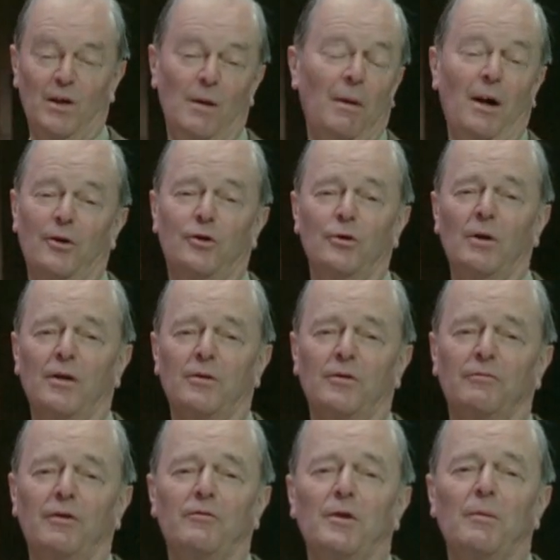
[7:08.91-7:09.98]
about
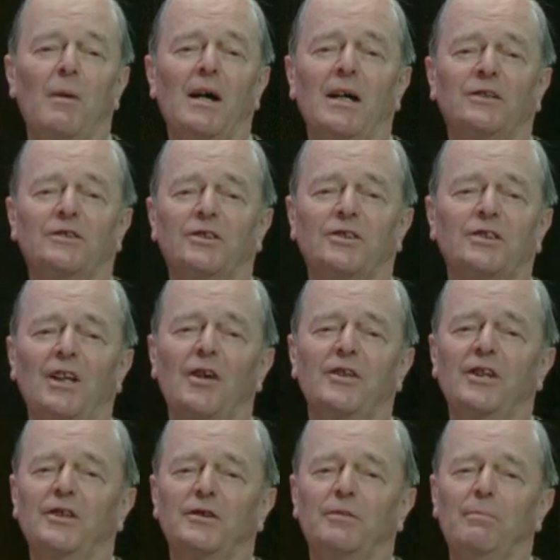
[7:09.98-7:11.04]
250 miles to the
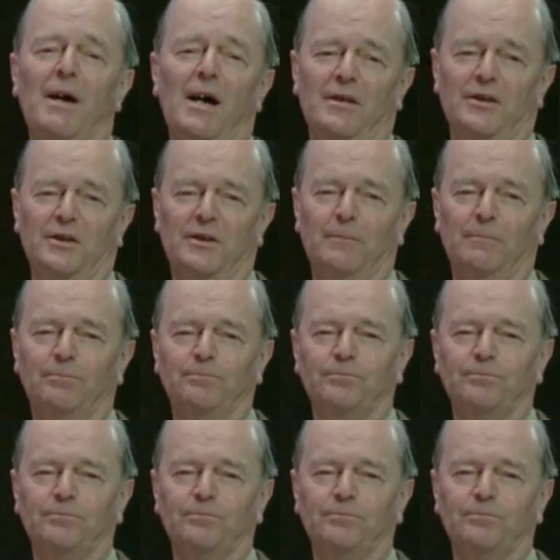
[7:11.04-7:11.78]
southeast of Paris.